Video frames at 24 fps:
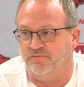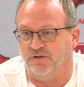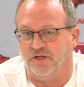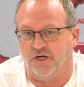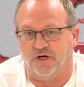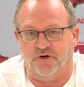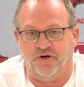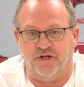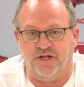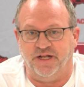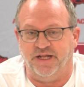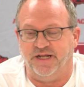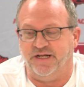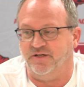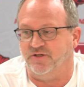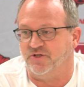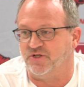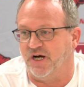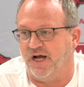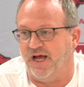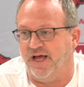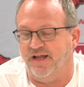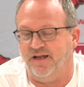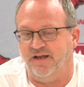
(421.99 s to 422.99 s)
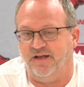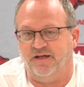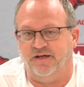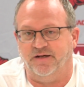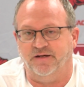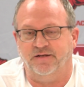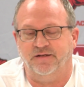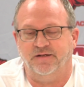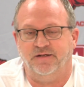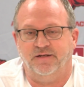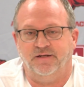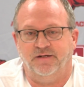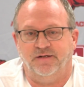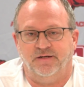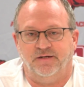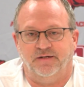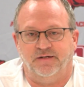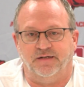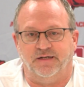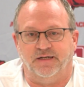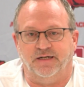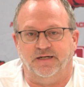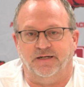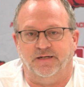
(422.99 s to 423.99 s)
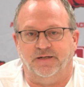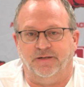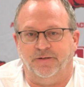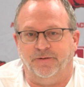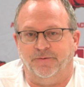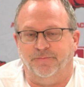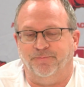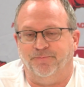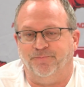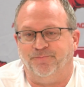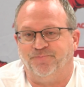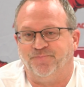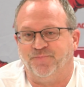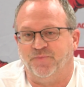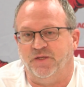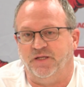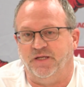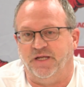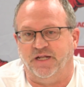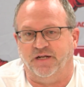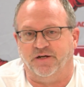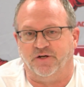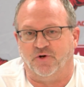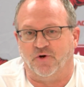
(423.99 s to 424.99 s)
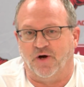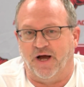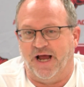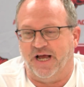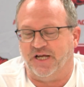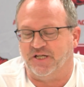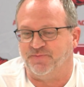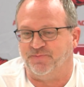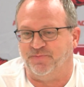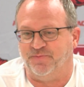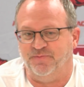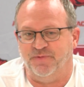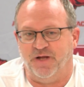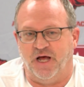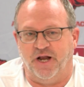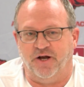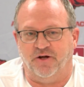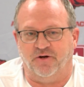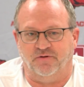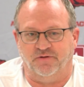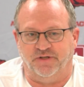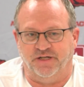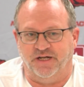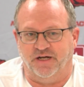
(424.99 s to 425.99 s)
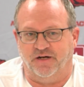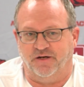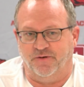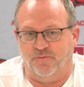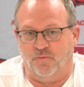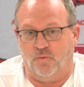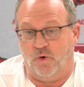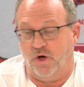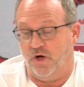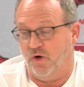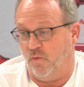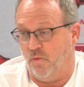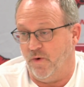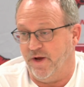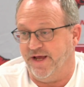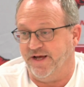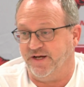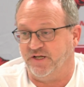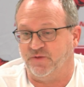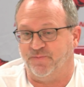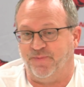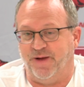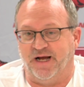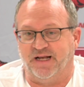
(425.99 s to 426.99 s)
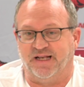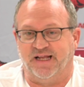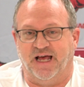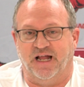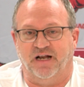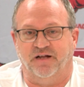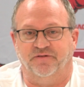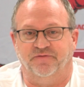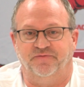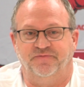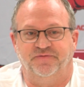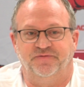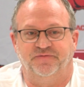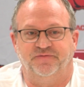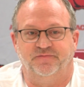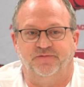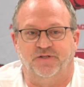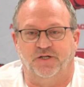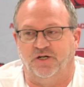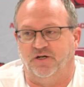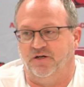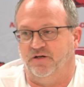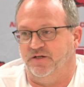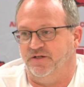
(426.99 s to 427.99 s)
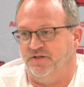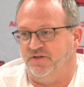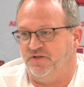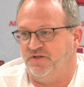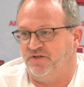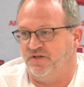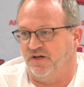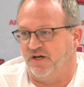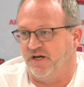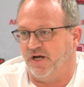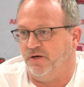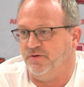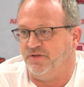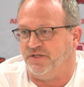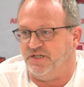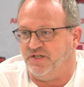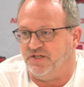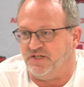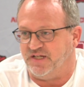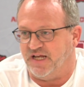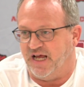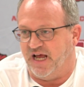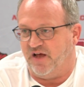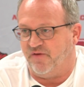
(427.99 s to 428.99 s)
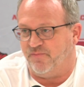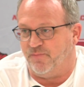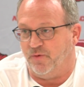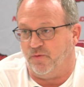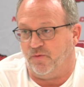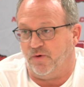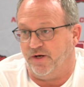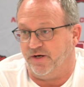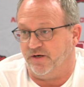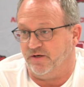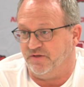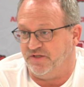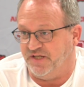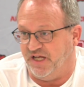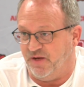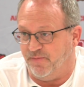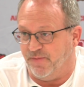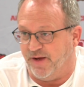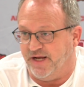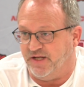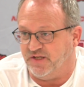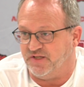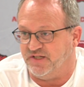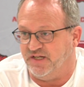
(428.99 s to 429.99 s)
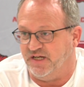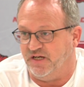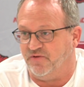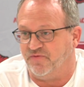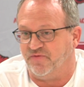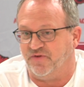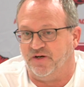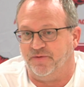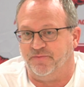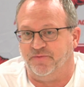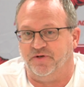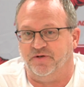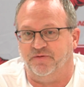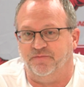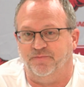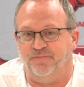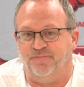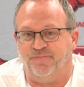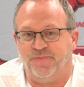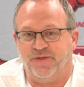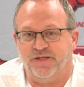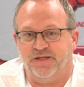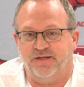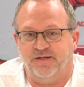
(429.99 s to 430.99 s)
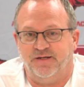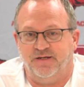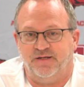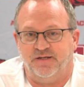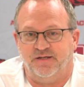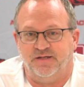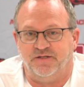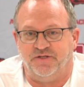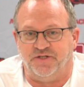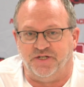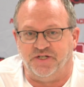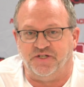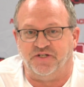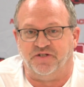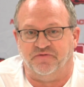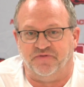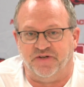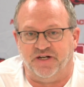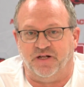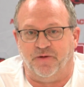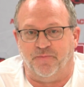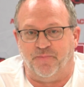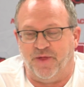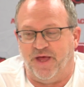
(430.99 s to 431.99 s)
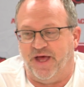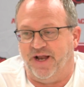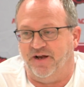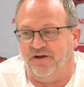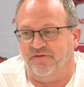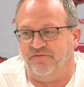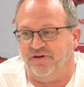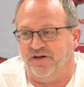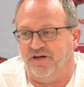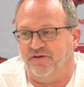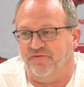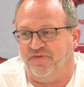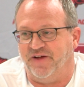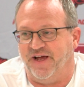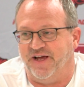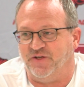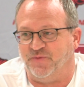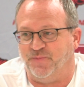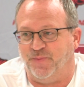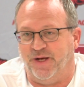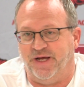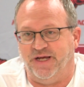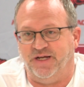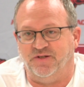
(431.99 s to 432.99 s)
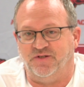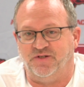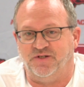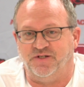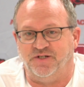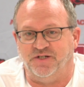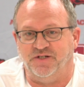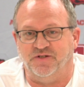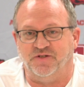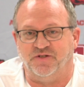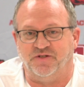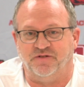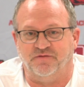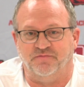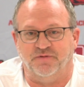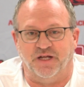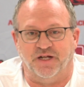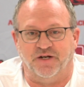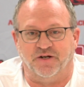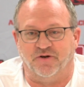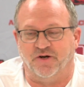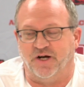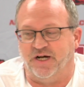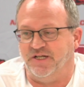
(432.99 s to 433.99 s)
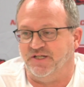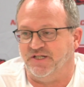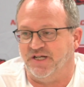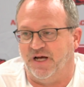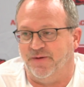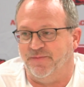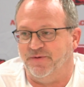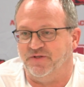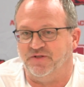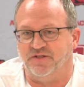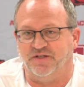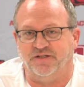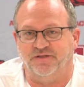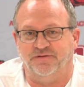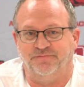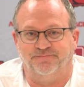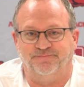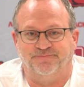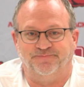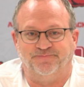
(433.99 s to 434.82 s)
learning it and trying to get a grasp not only on what we expect out of her as a coaching staff, but what her teammates need from her. And she's developed that at a very fast pace. She's done a great job as a